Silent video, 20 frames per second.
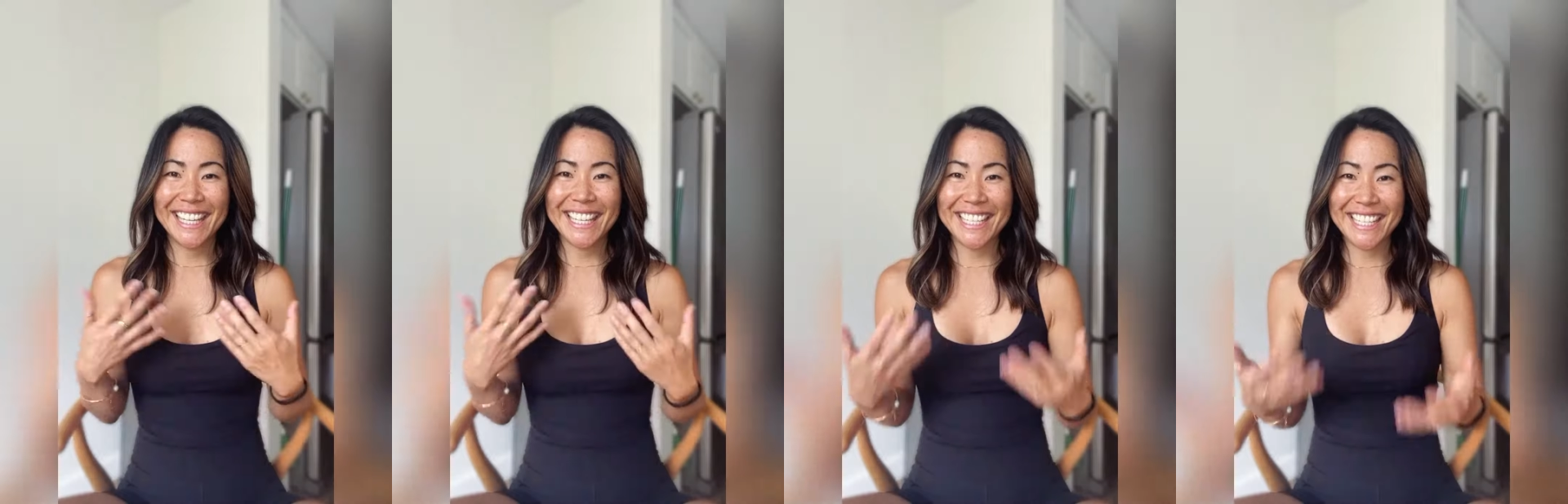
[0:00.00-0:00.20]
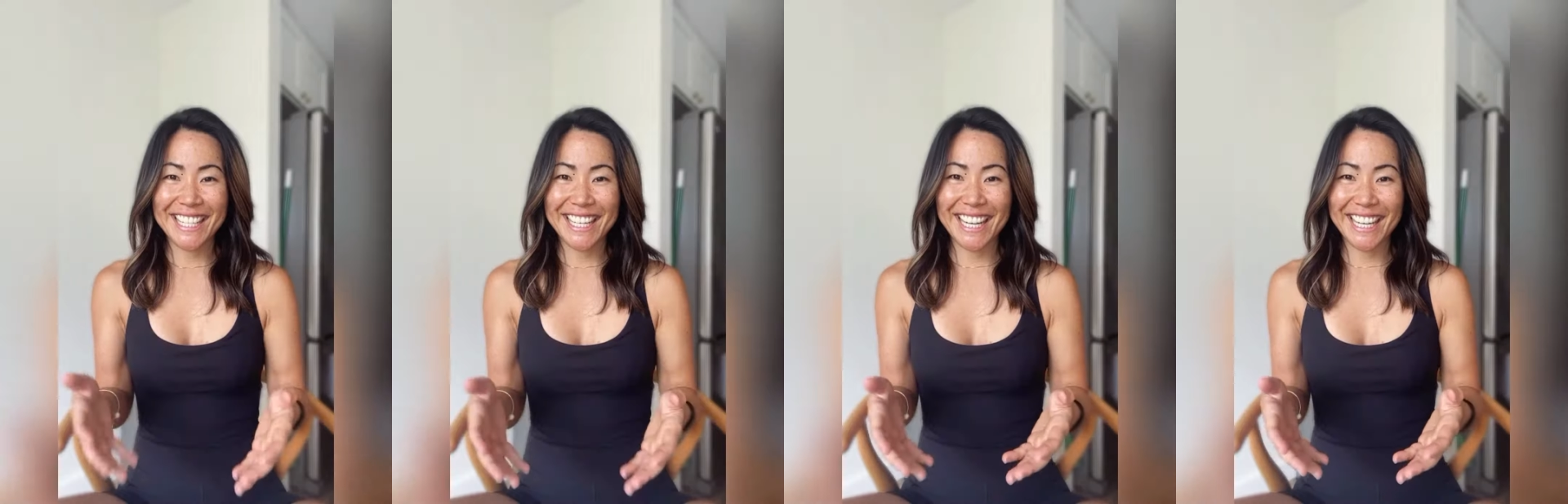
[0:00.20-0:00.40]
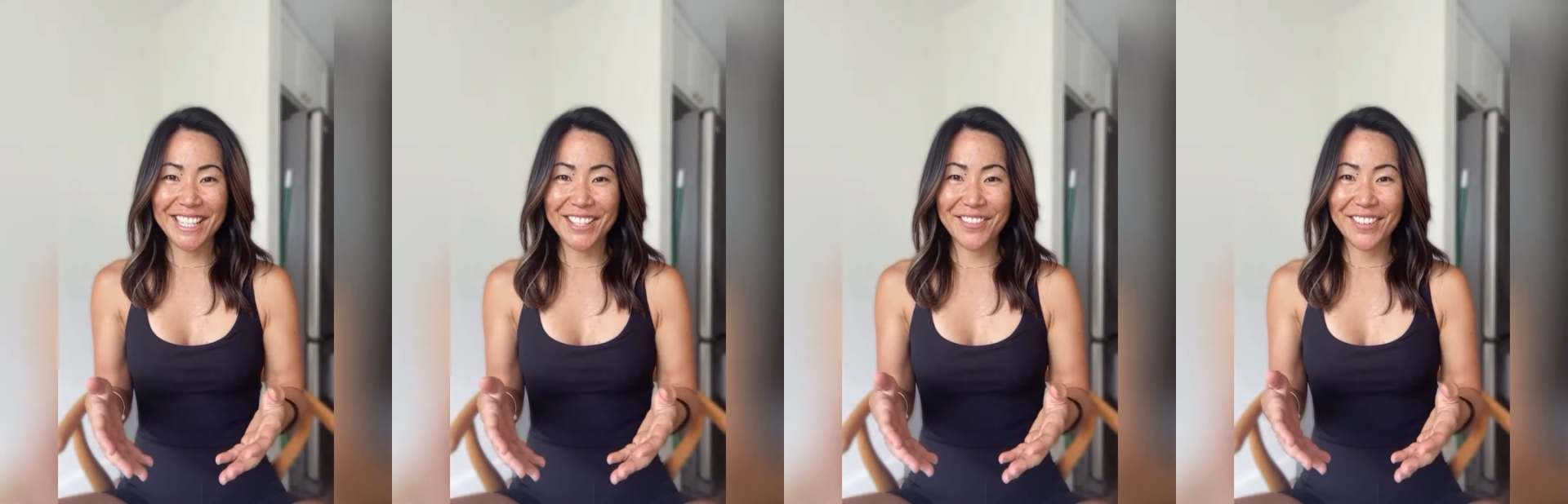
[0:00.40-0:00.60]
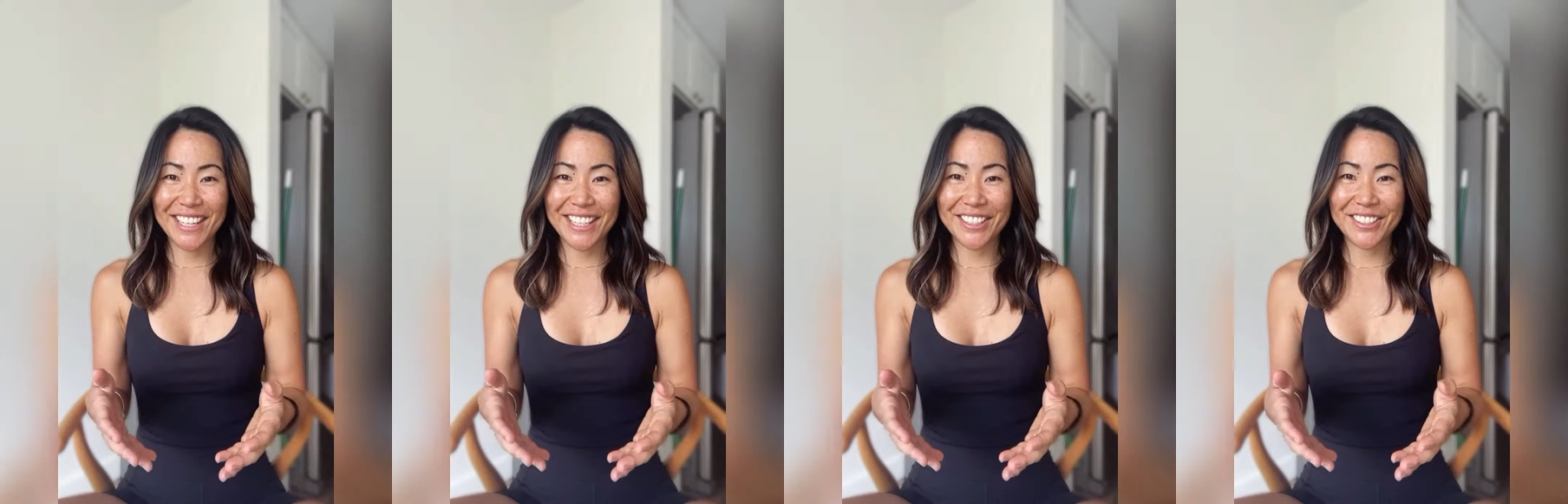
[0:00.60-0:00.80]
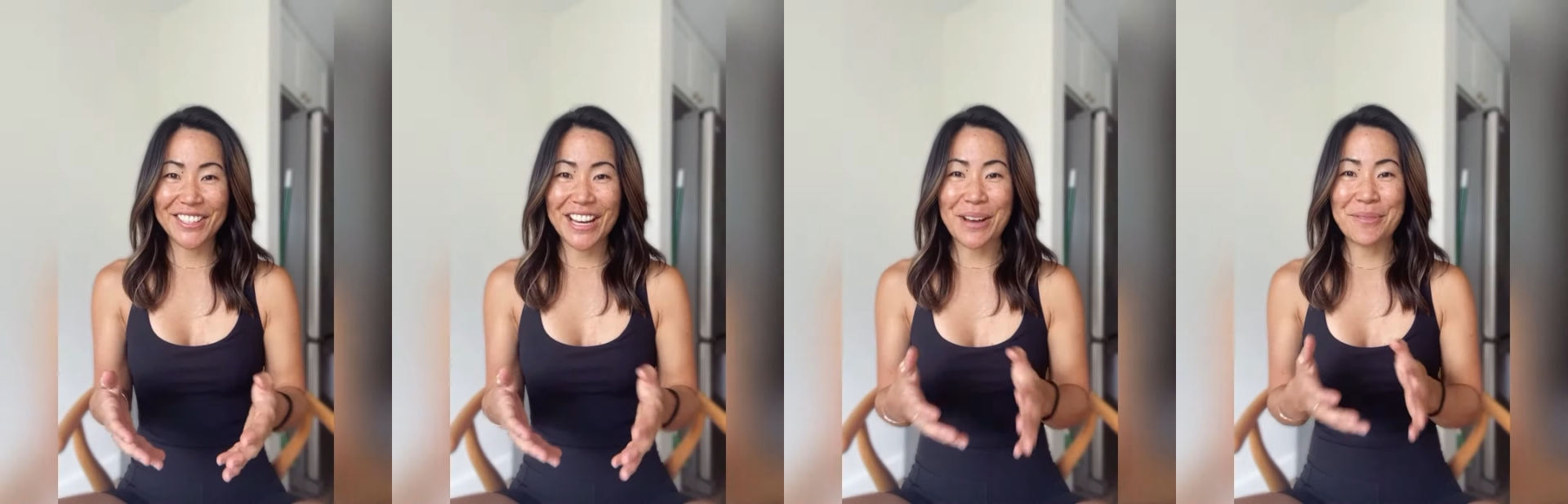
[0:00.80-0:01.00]
In today's
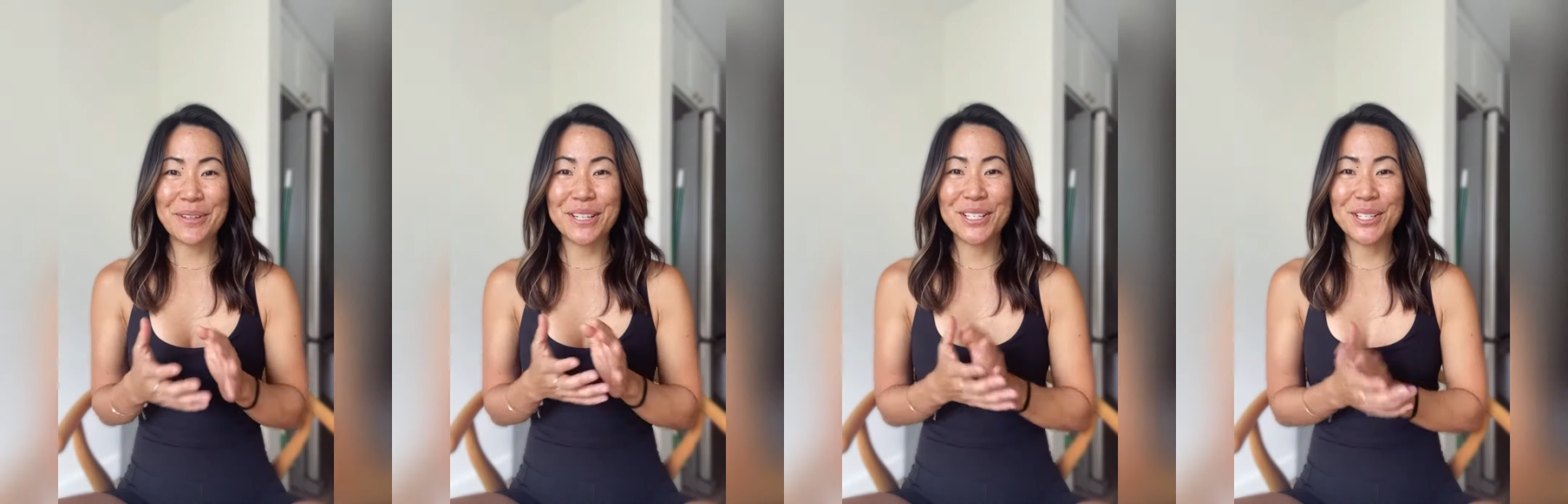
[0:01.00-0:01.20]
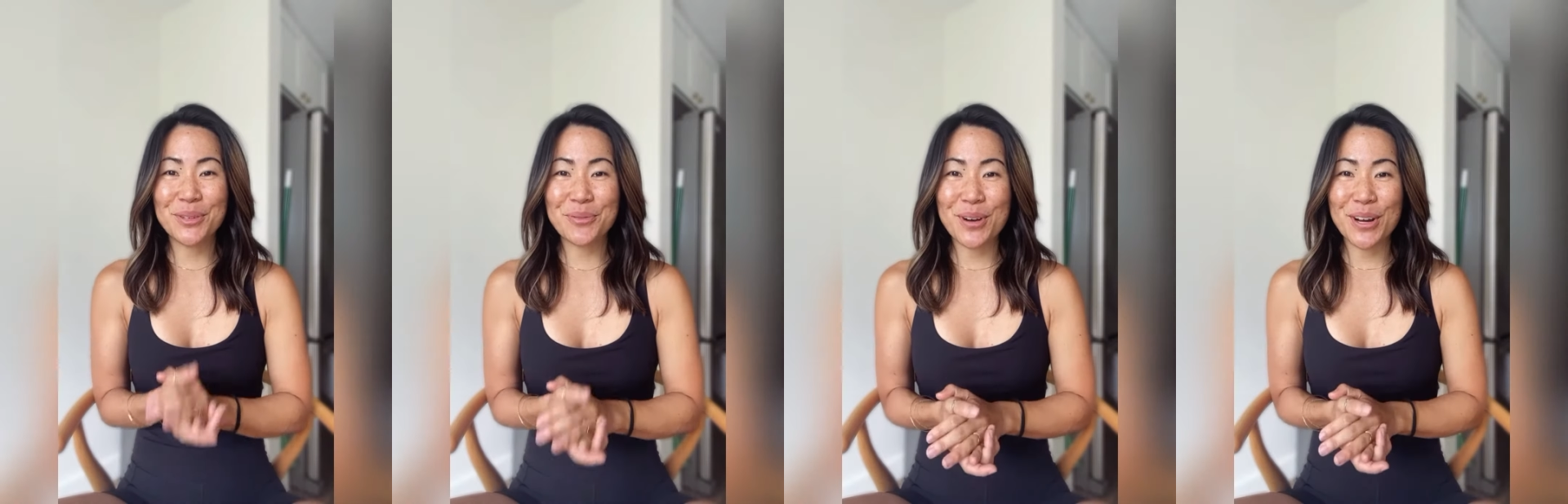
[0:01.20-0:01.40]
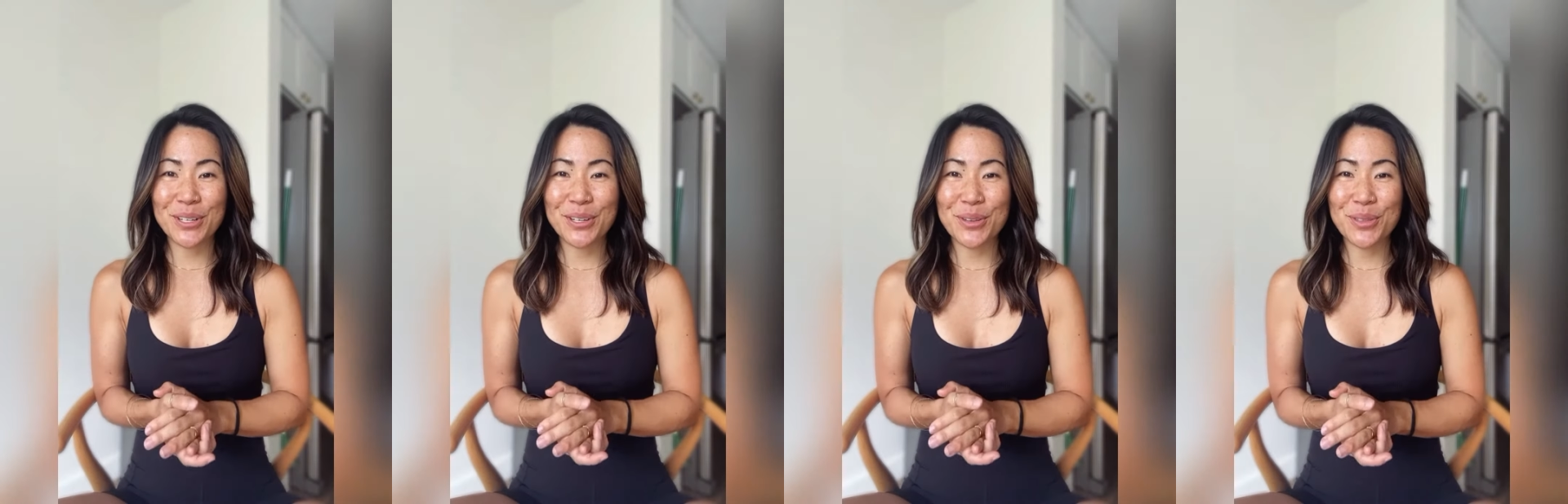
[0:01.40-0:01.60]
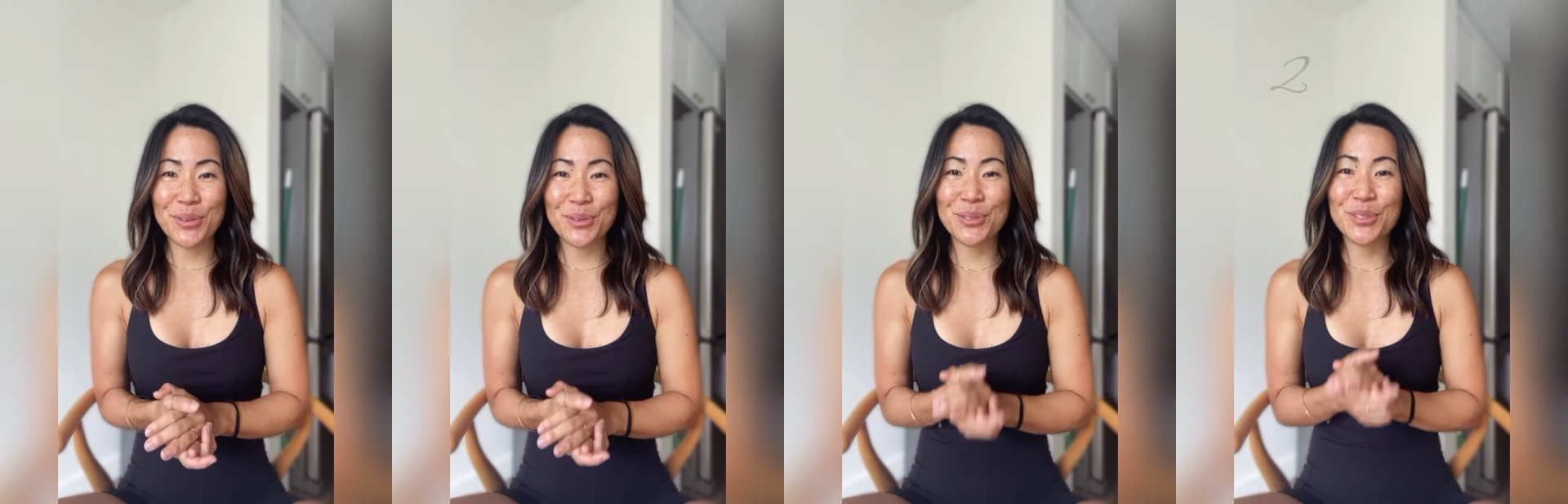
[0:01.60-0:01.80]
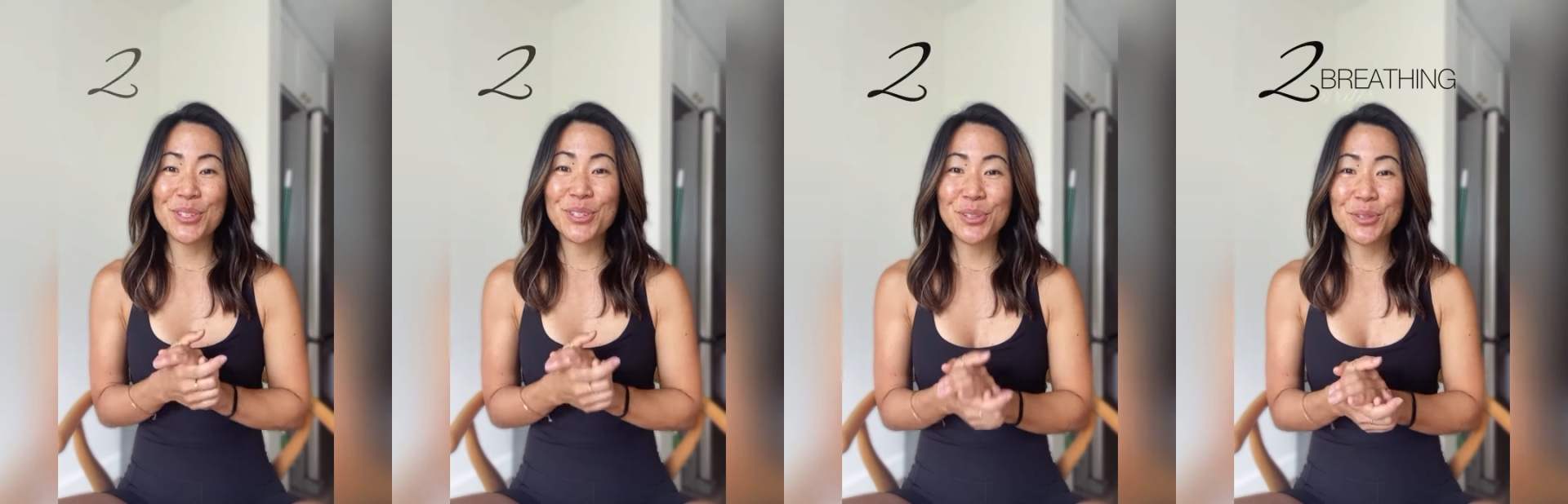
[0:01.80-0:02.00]
video, I wanted to walk you
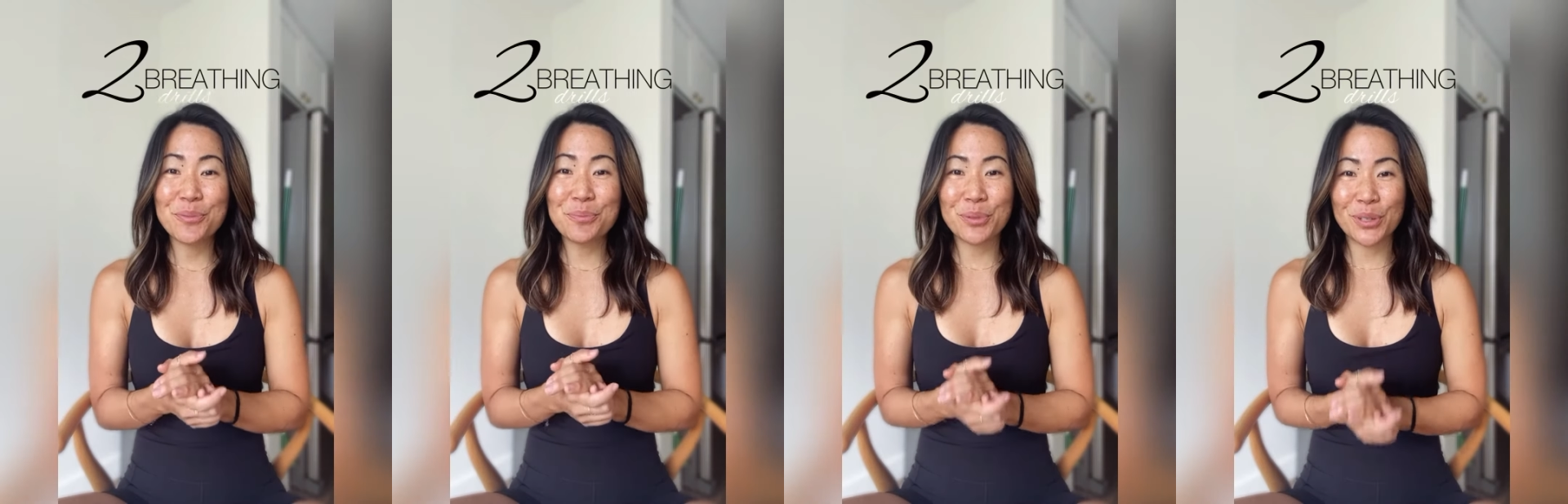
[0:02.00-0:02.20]
through two